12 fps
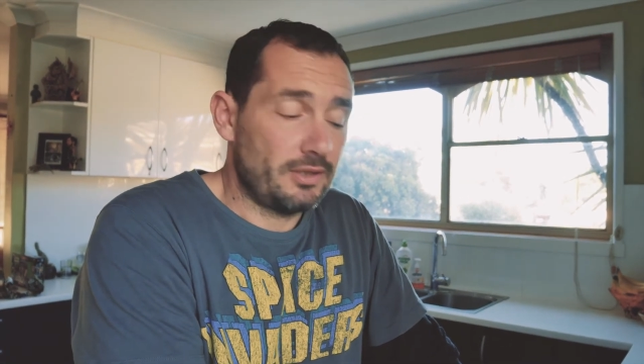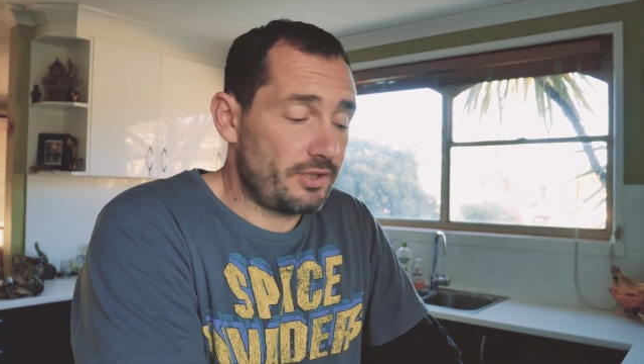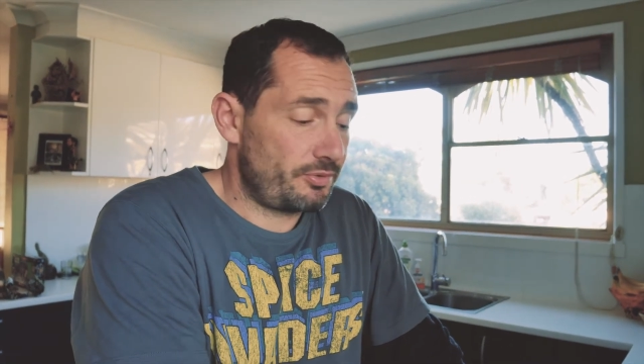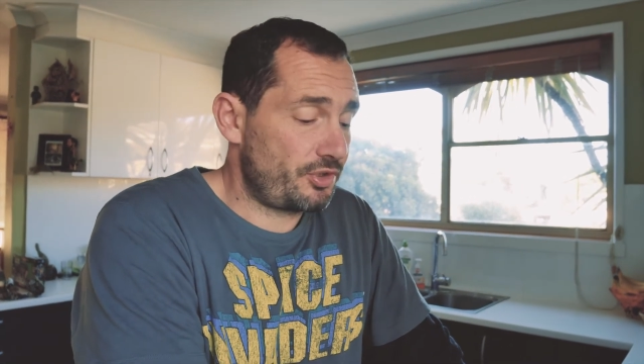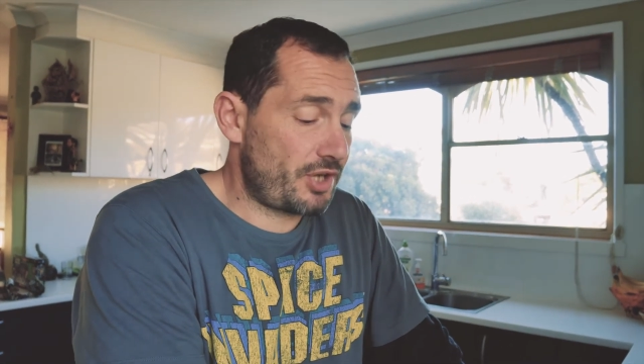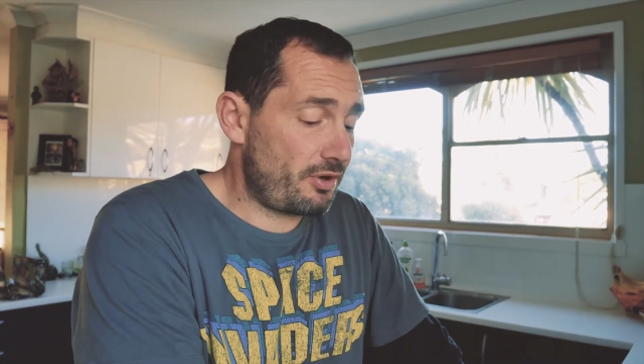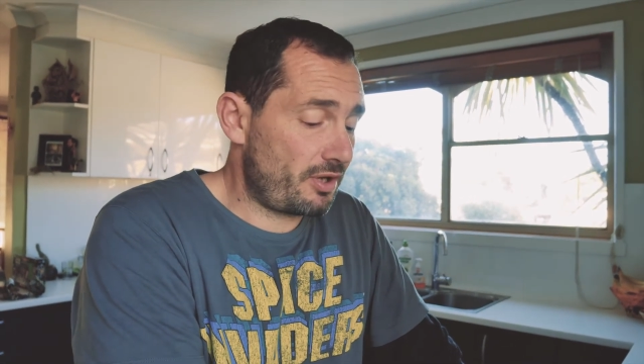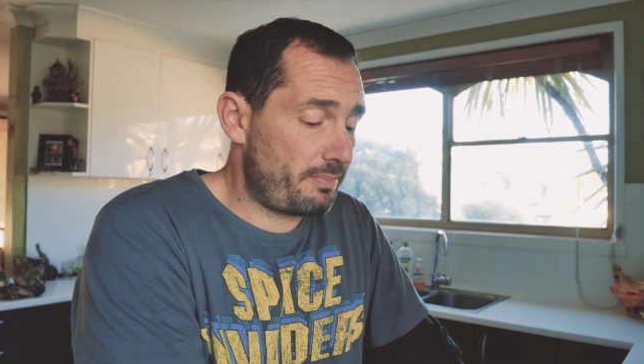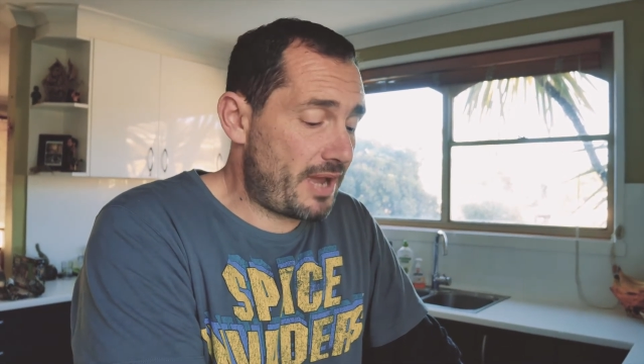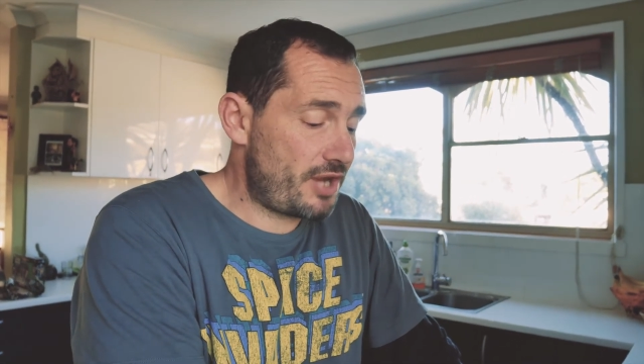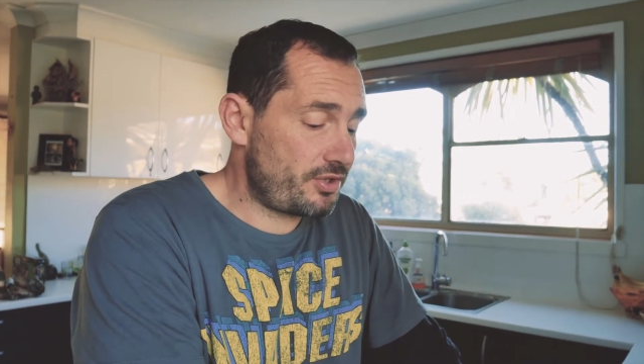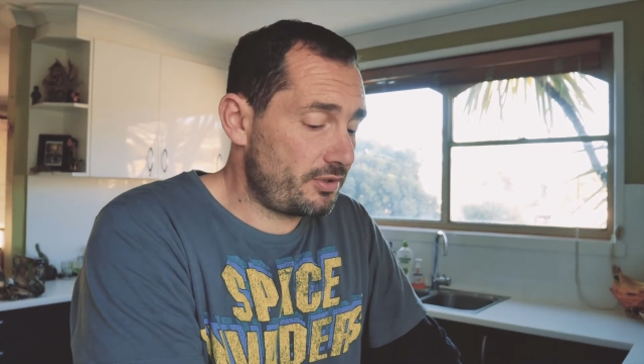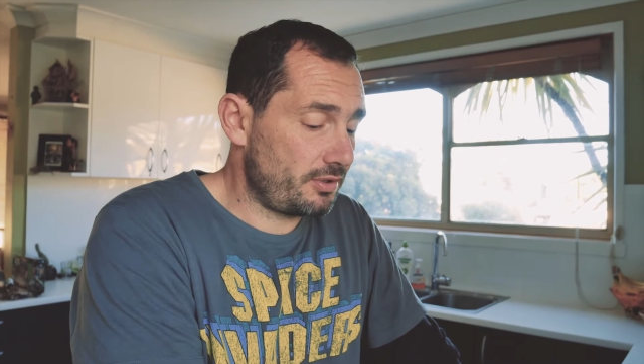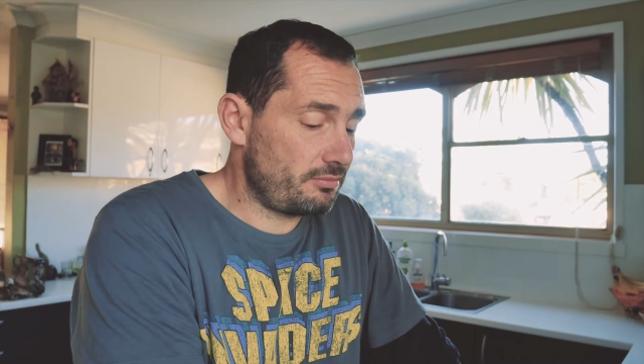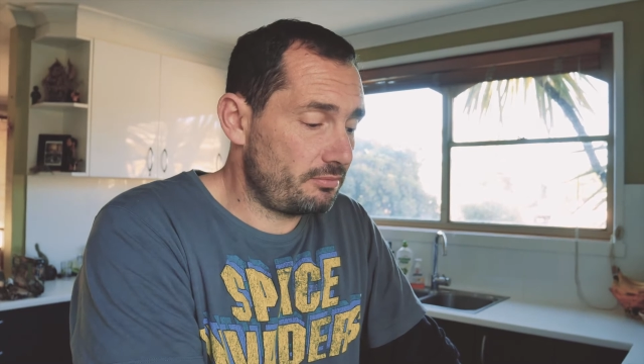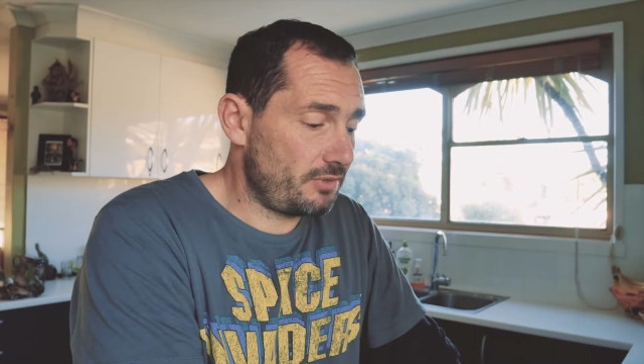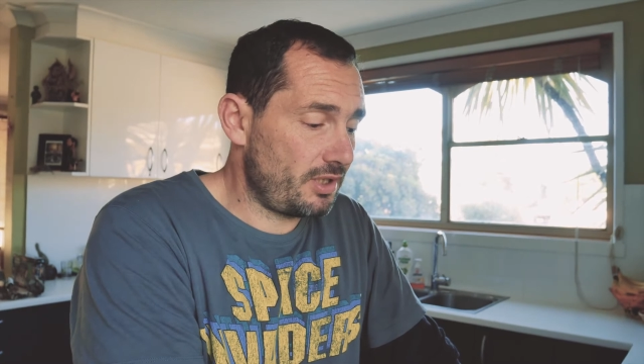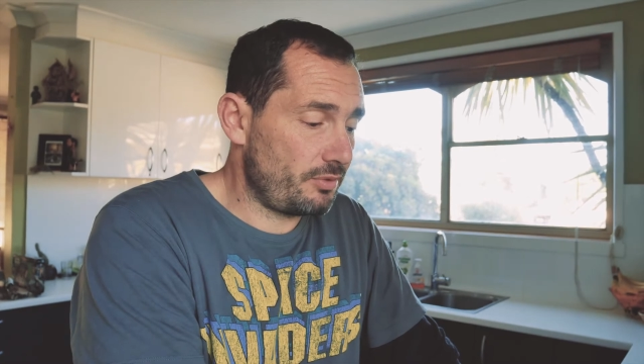and sharing a passion,
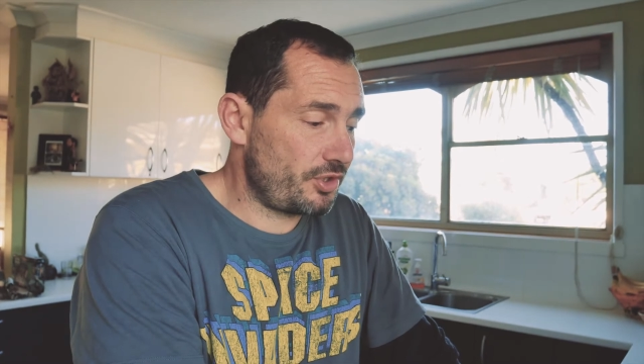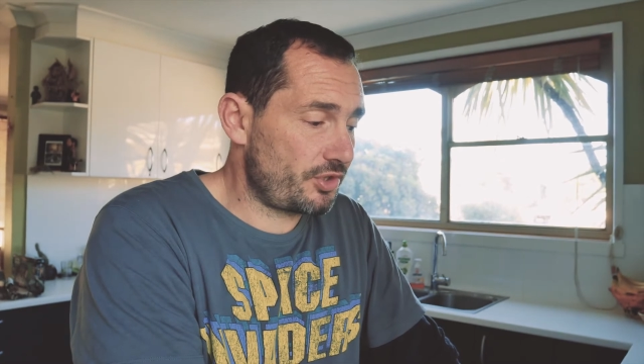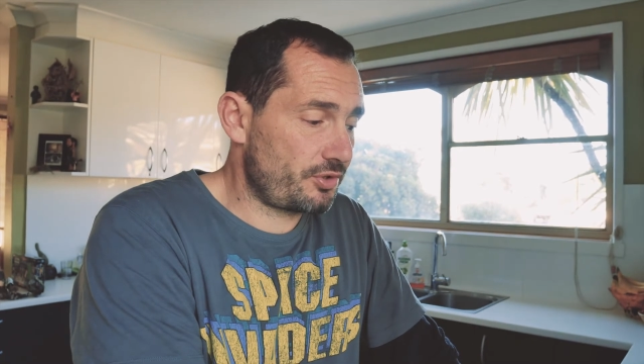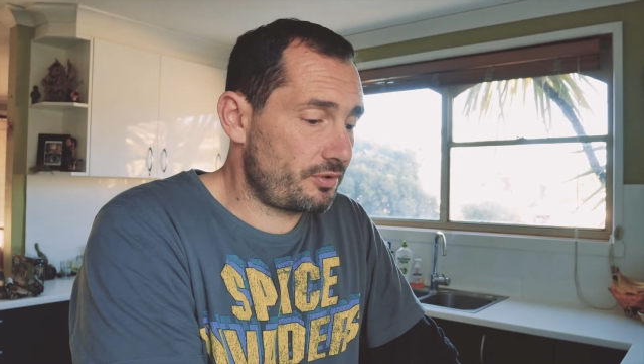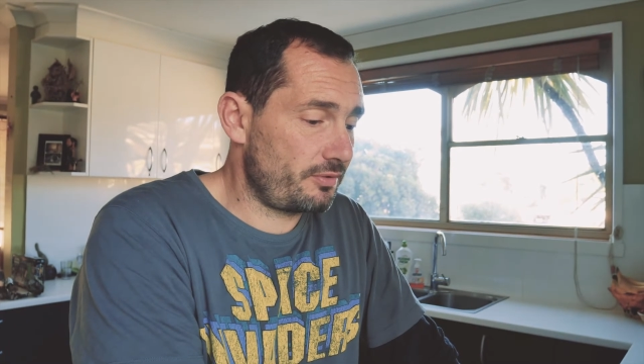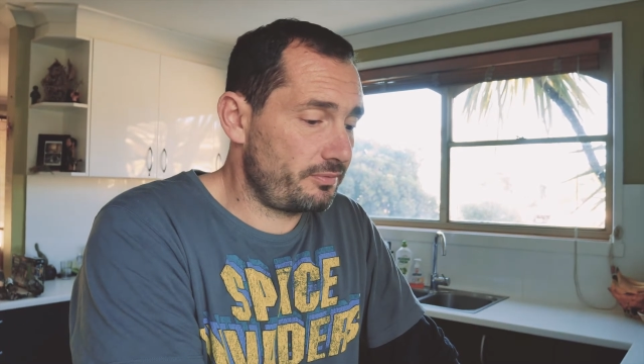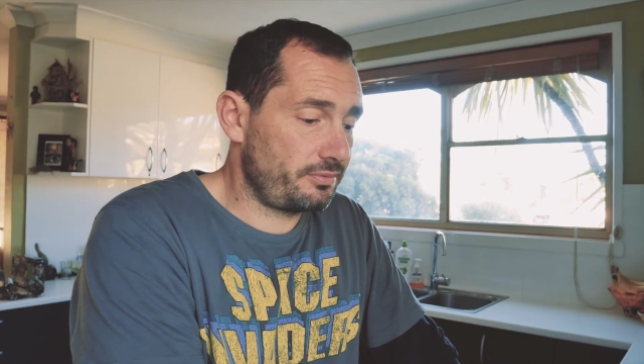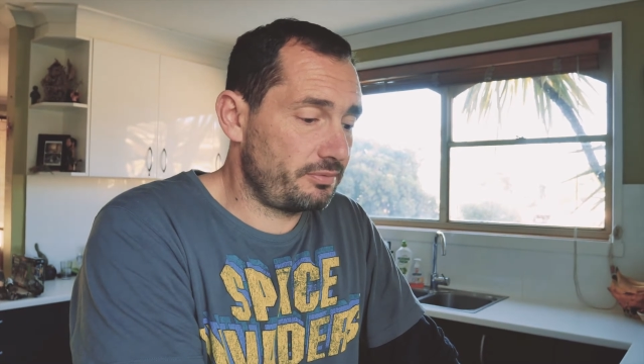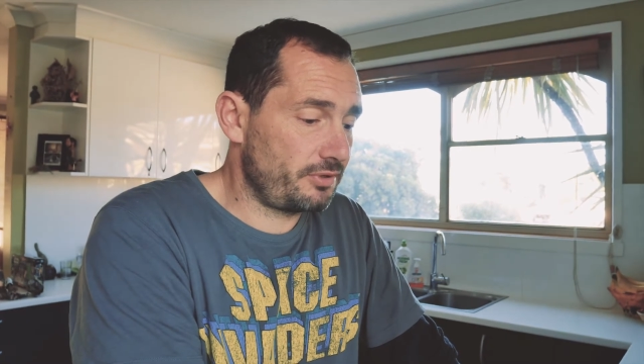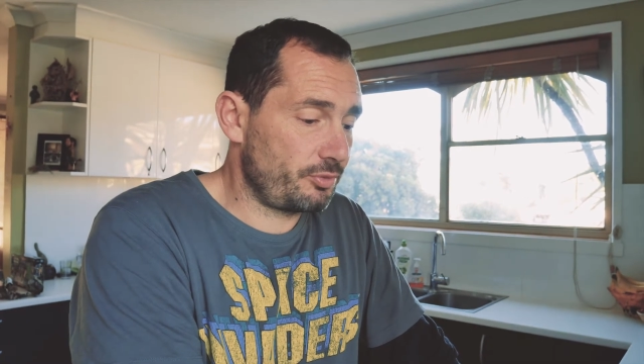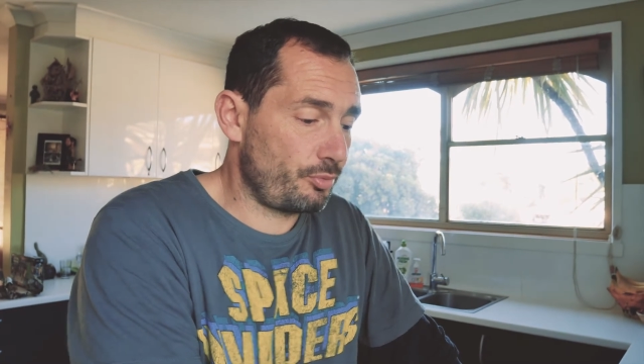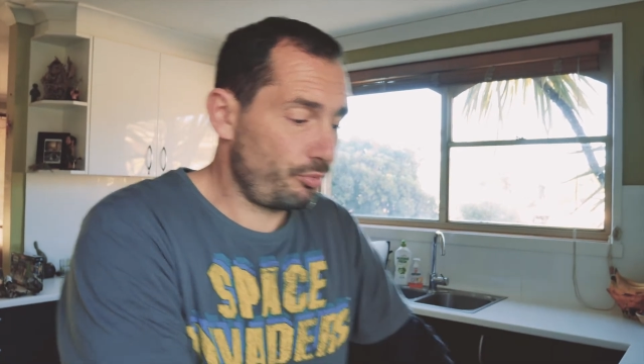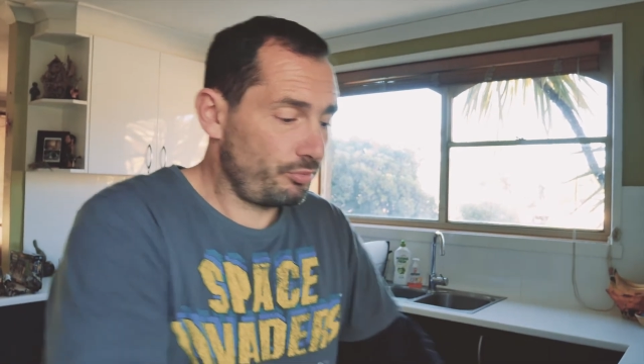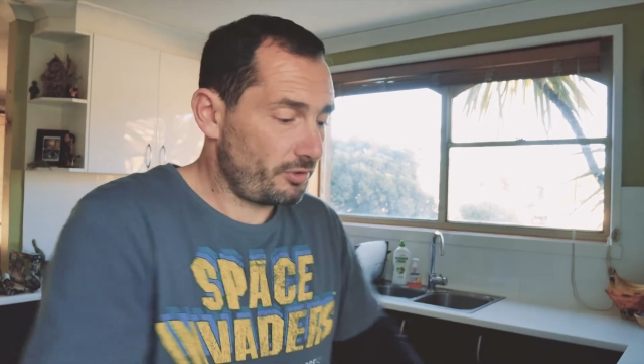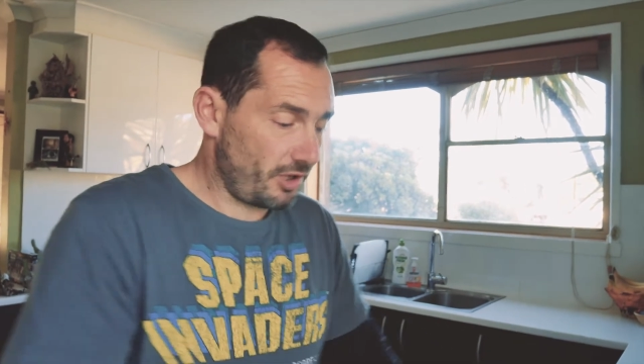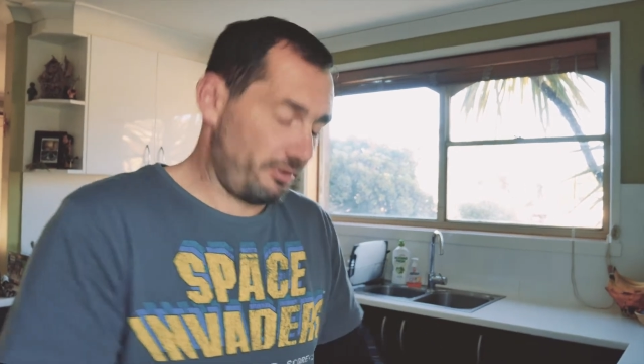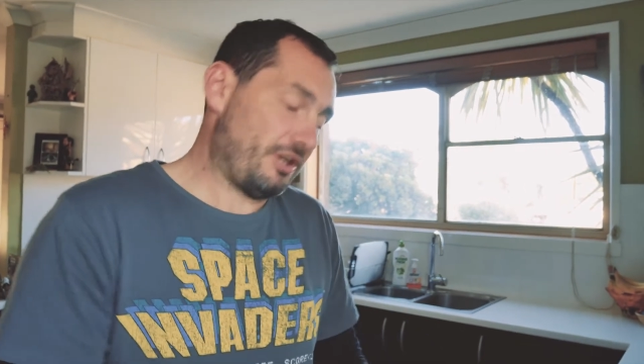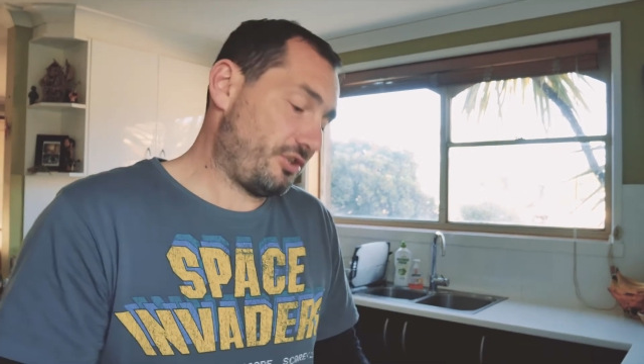and yeah, we're just sort of,